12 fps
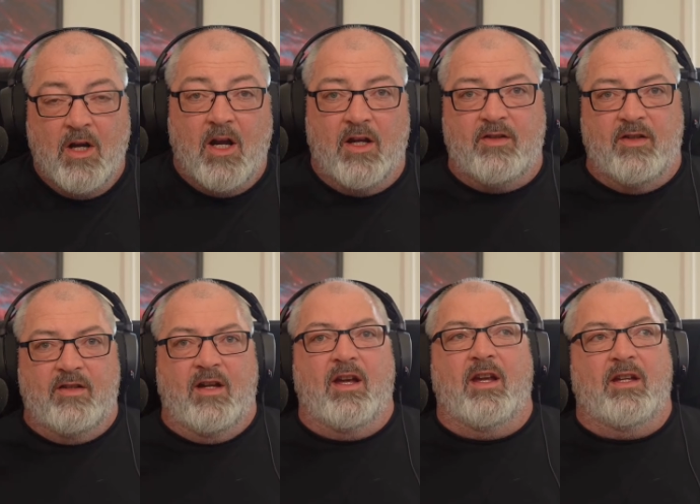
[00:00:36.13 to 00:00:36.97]
And
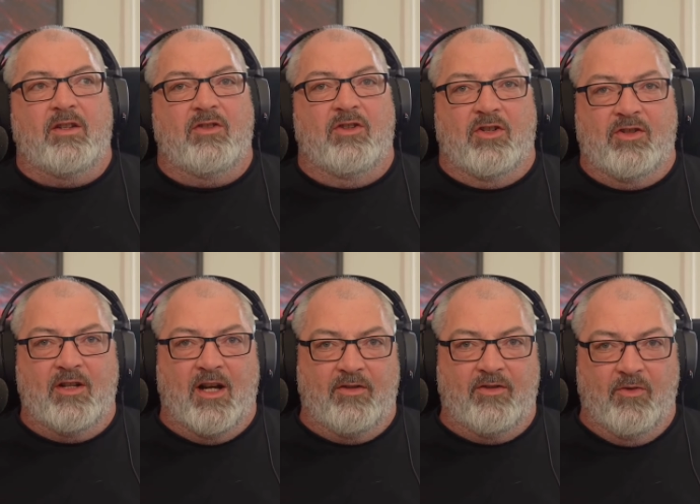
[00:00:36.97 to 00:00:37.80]
today, to
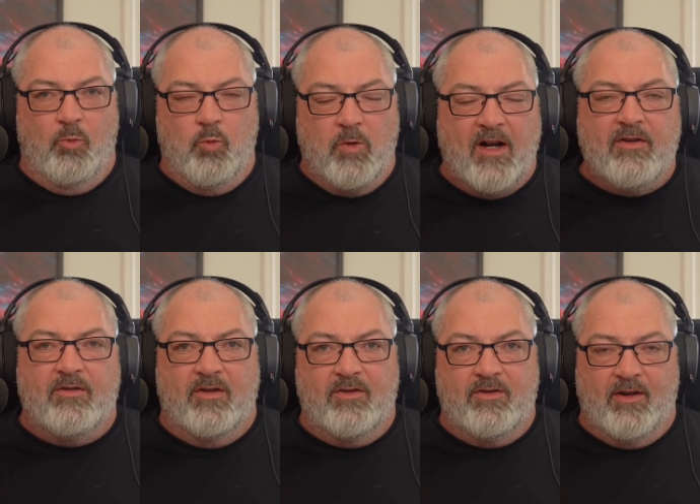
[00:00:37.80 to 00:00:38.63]
discuss the
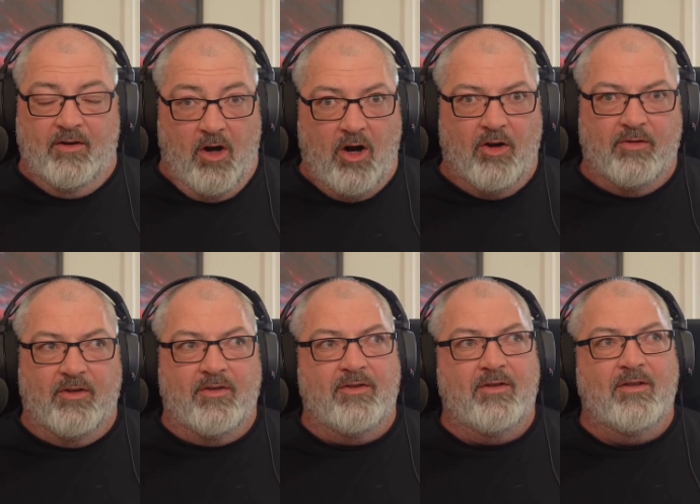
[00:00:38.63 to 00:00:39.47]
wonders and
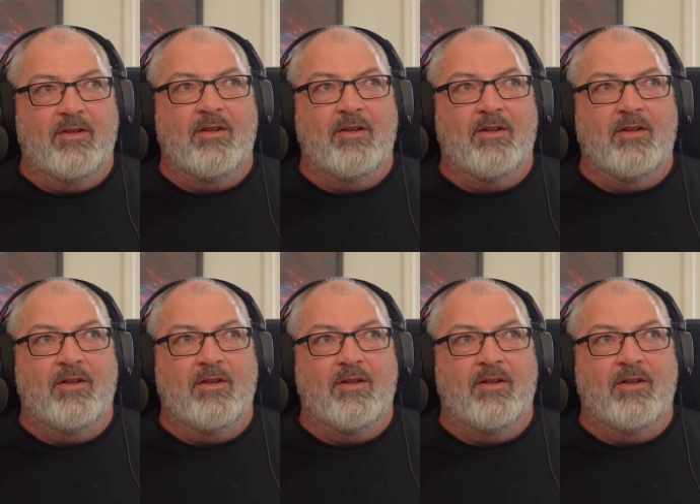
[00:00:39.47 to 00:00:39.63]
horrors